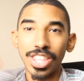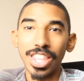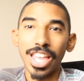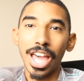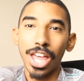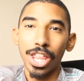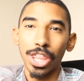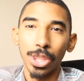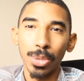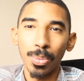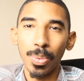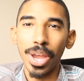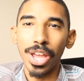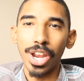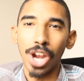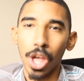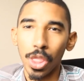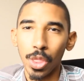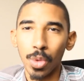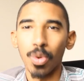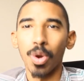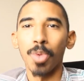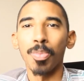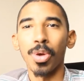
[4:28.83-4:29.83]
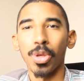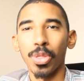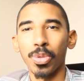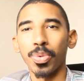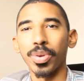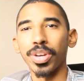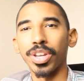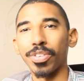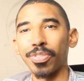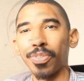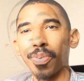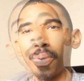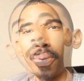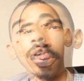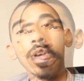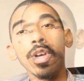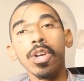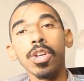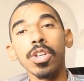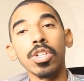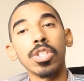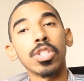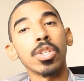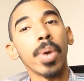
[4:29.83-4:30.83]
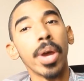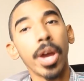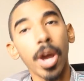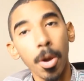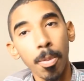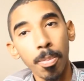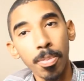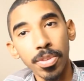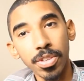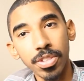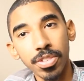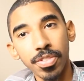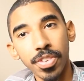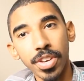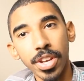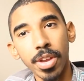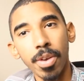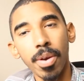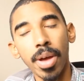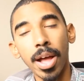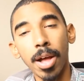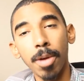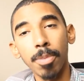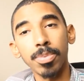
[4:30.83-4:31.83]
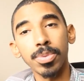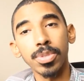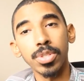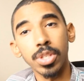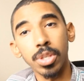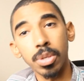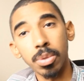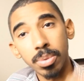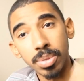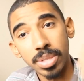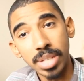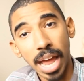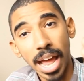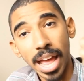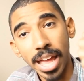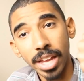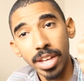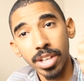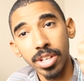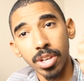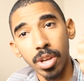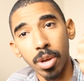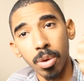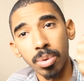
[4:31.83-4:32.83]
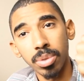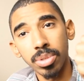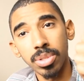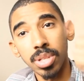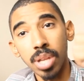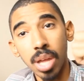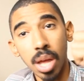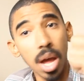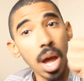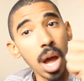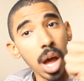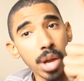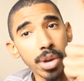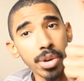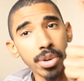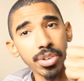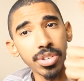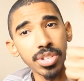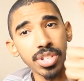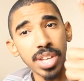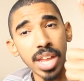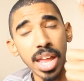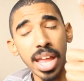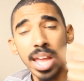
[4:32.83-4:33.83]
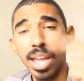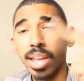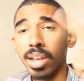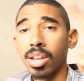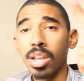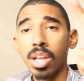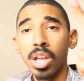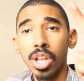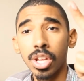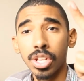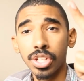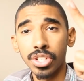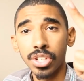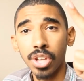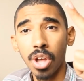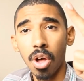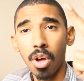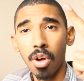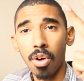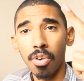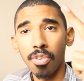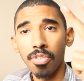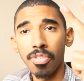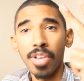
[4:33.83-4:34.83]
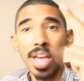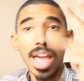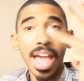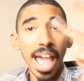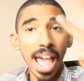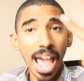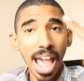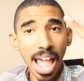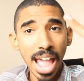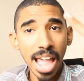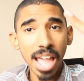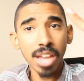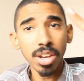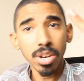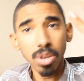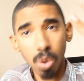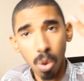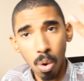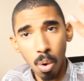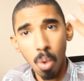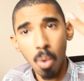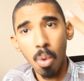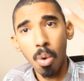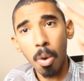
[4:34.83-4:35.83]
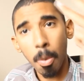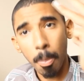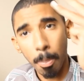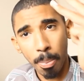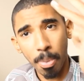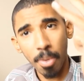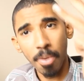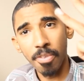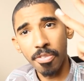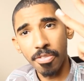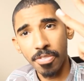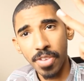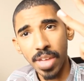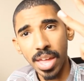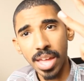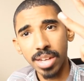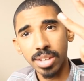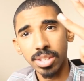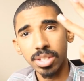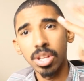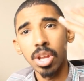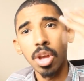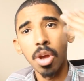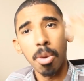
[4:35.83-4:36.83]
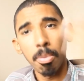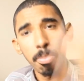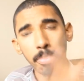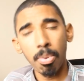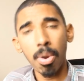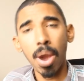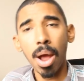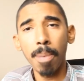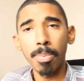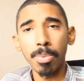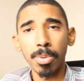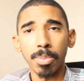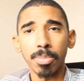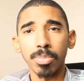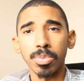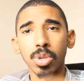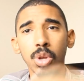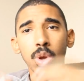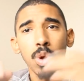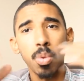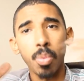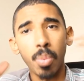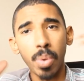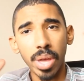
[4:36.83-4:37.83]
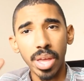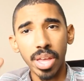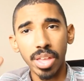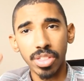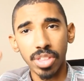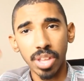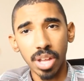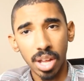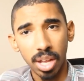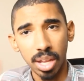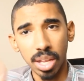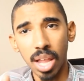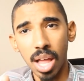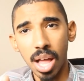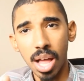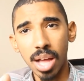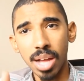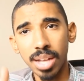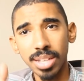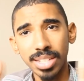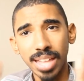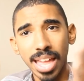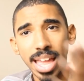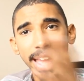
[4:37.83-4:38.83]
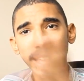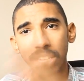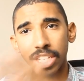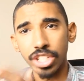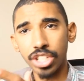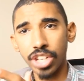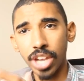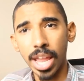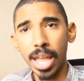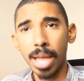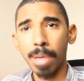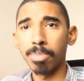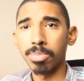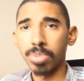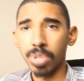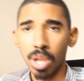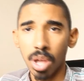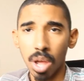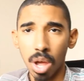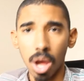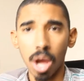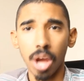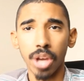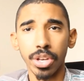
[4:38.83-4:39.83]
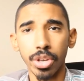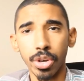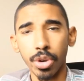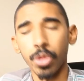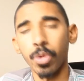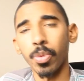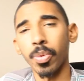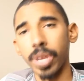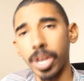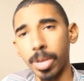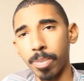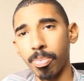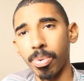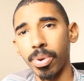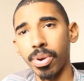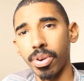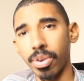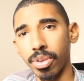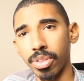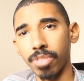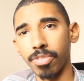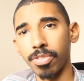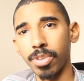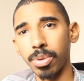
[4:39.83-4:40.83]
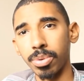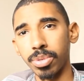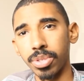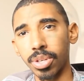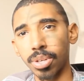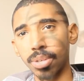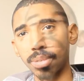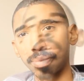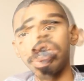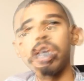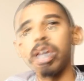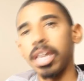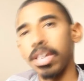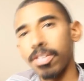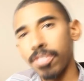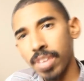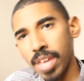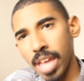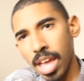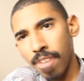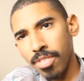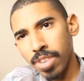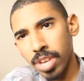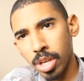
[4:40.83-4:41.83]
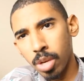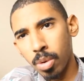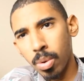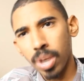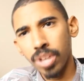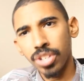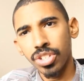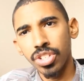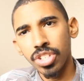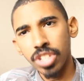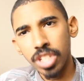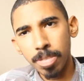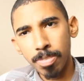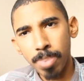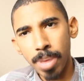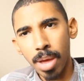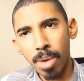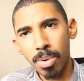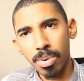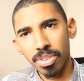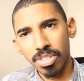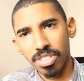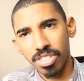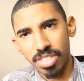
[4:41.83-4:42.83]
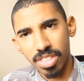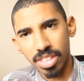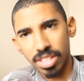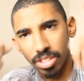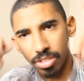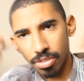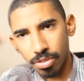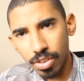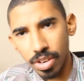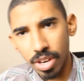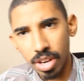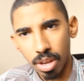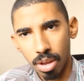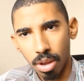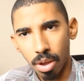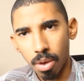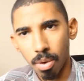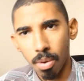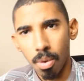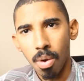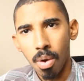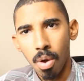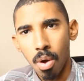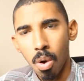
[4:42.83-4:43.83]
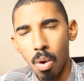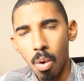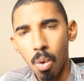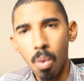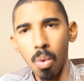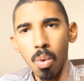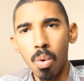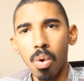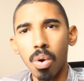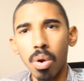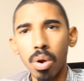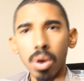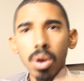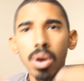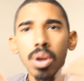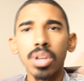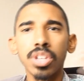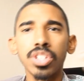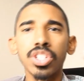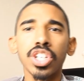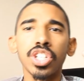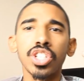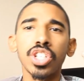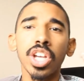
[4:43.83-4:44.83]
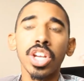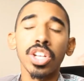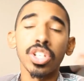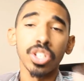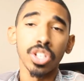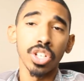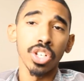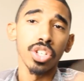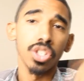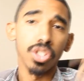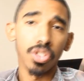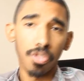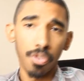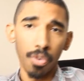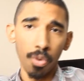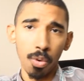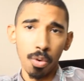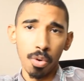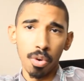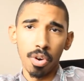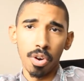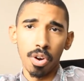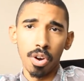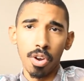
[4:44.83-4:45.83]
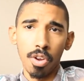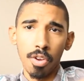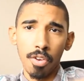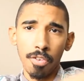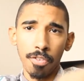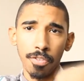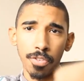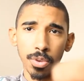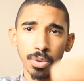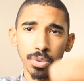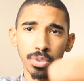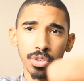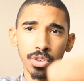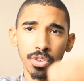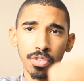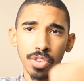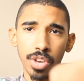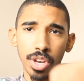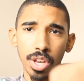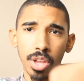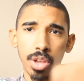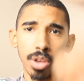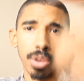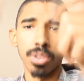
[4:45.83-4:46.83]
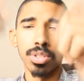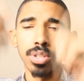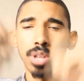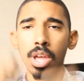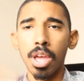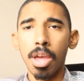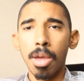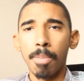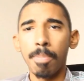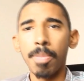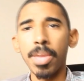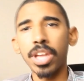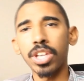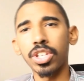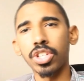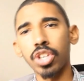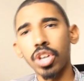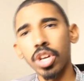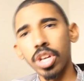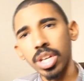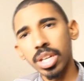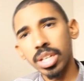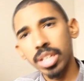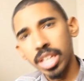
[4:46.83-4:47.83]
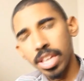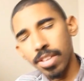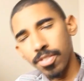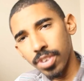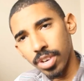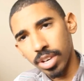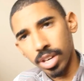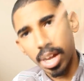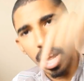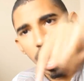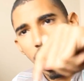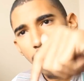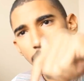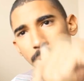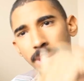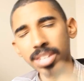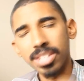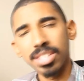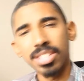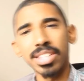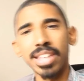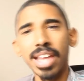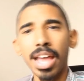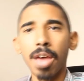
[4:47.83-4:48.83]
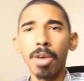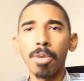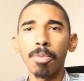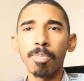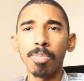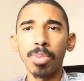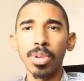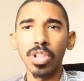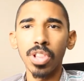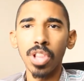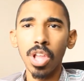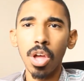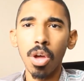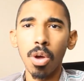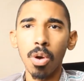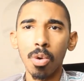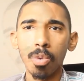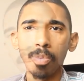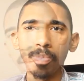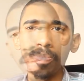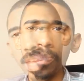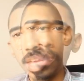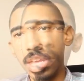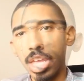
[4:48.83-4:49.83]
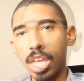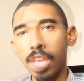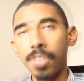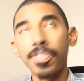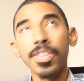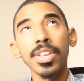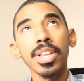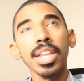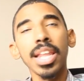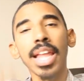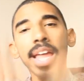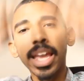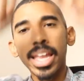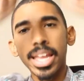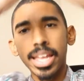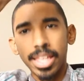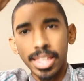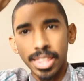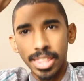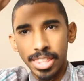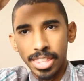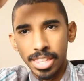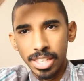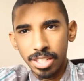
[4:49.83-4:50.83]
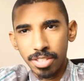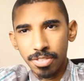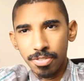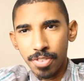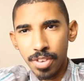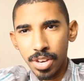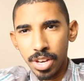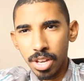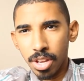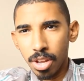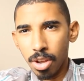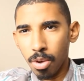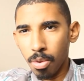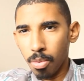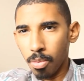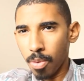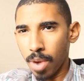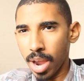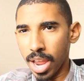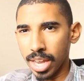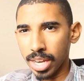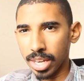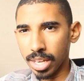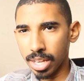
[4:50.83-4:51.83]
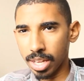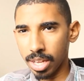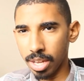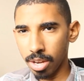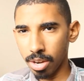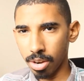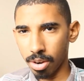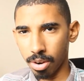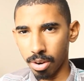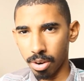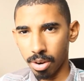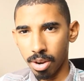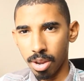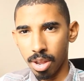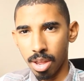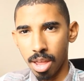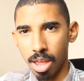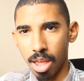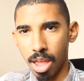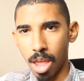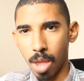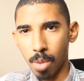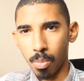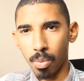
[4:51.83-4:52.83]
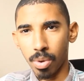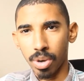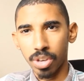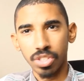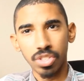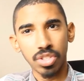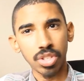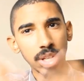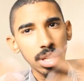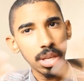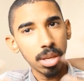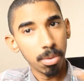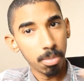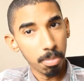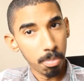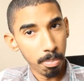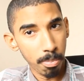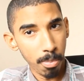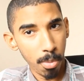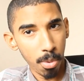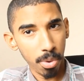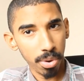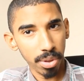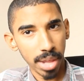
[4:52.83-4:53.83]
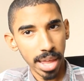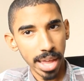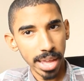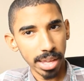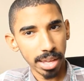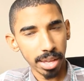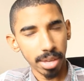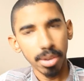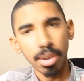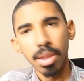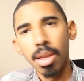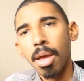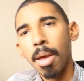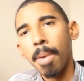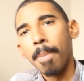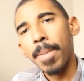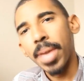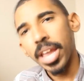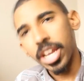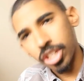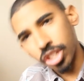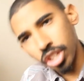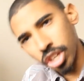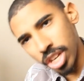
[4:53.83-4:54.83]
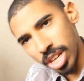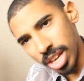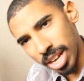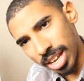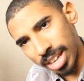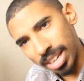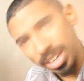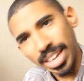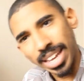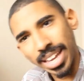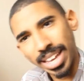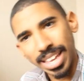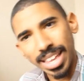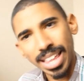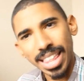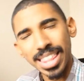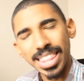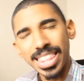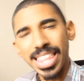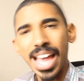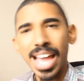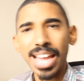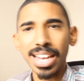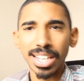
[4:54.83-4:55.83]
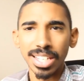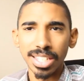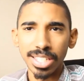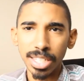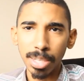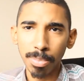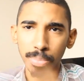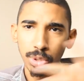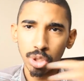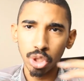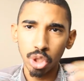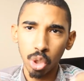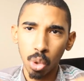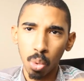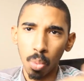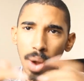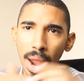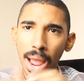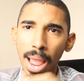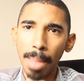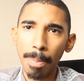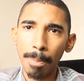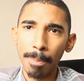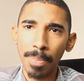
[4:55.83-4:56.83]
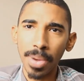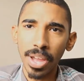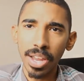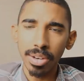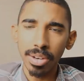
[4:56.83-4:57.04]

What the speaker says: to that thread on the Robo 3D forum. So I hope this video helps you diagnose, understand, solve, and or prevent problems with clogs and jams on your 3D printer in the future. If you have any questions about this video or suggestions for future videos, make sure you leave your comments down below. If you like this video right here and want to see more like it, make sure you click that subscribe